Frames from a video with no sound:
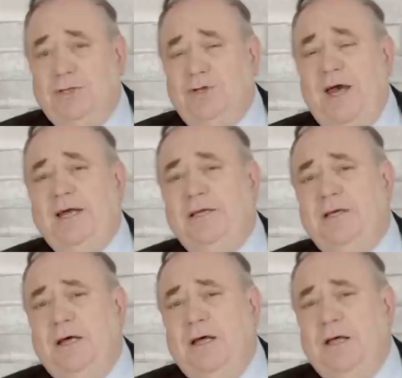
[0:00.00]

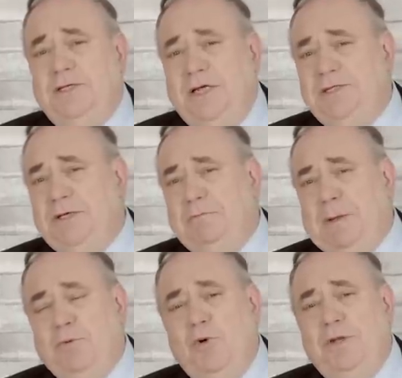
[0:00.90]
trying, teaching
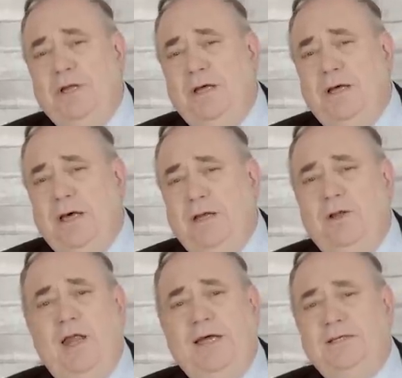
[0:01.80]
people in the
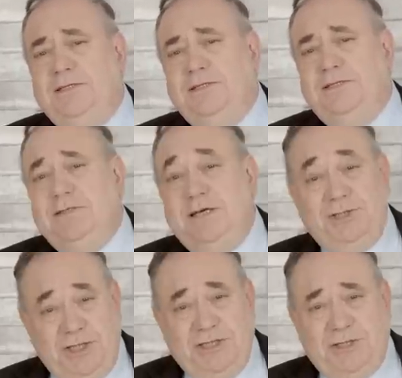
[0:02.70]
light as
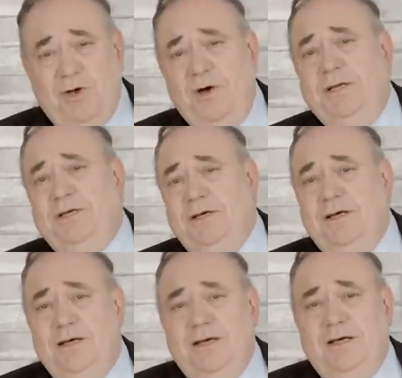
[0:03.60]
she saw
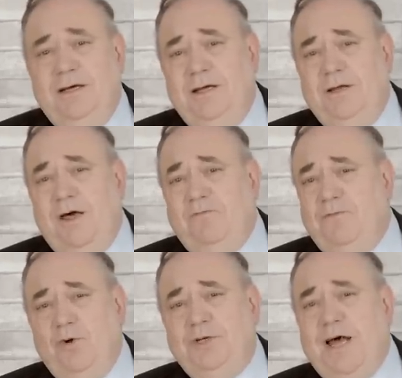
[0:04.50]
it.
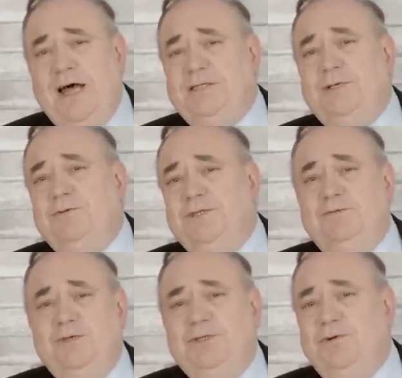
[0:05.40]
No task
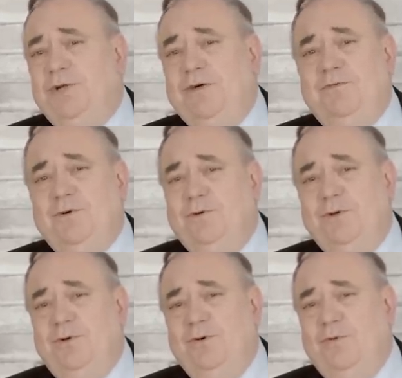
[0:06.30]
was too
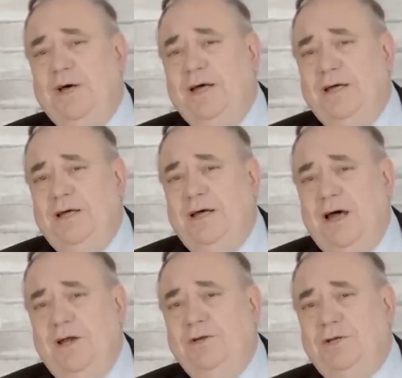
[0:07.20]
difficult, no
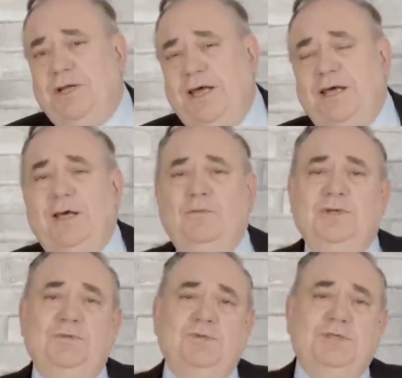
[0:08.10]
undertaking
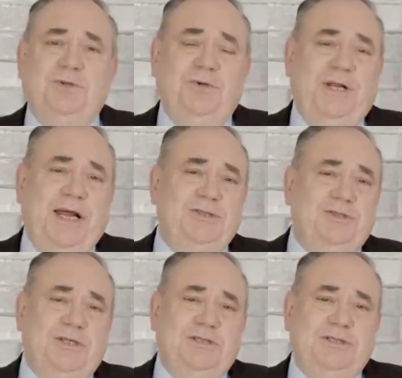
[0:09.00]
was too
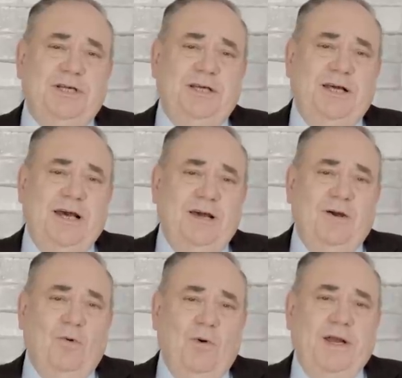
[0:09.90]
dangerous. She
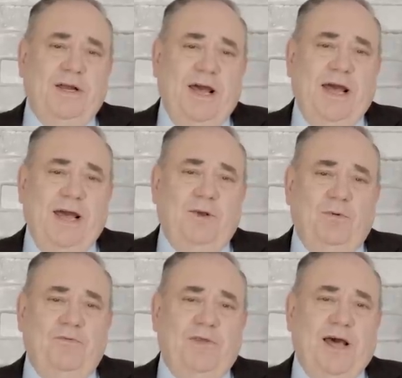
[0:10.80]
went ahead
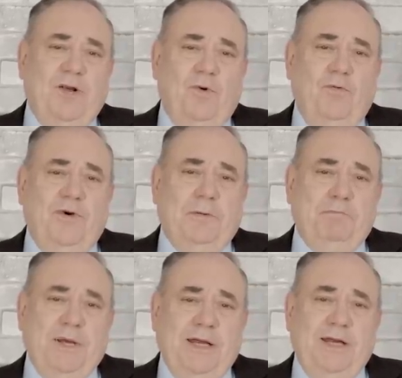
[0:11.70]
with that over a
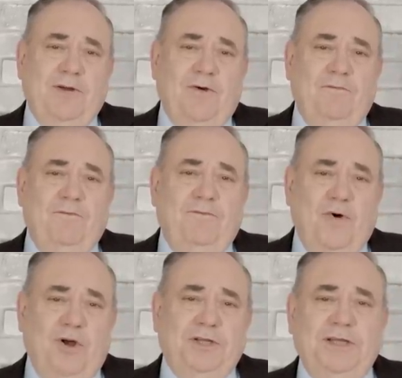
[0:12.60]
period of
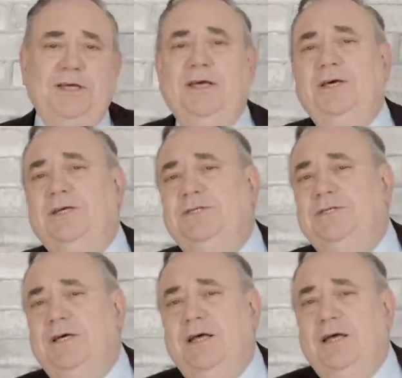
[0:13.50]
40 years.